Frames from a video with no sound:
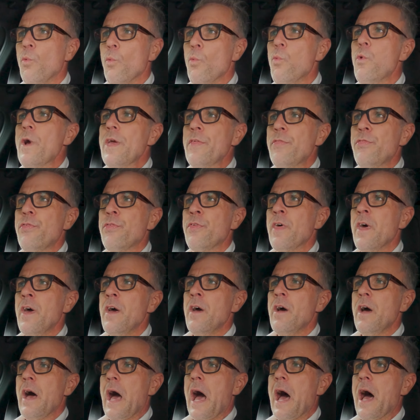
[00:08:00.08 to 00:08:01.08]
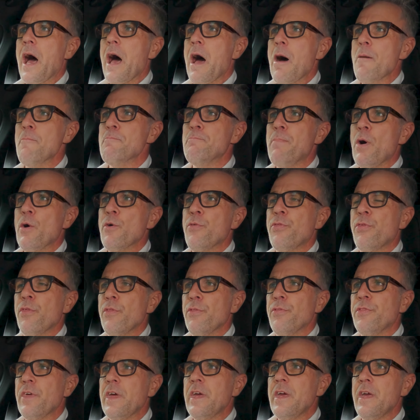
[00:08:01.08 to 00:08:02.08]
with both
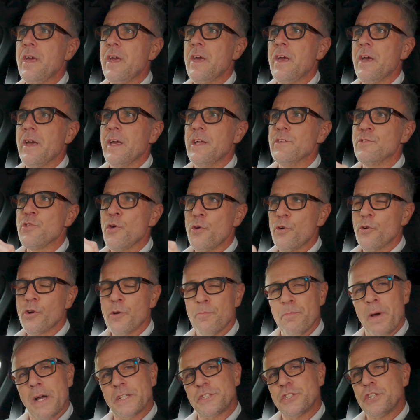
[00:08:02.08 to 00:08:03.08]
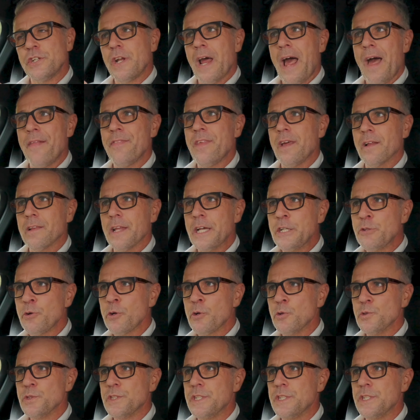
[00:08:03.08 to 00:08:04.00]
the internal combustion and the electrical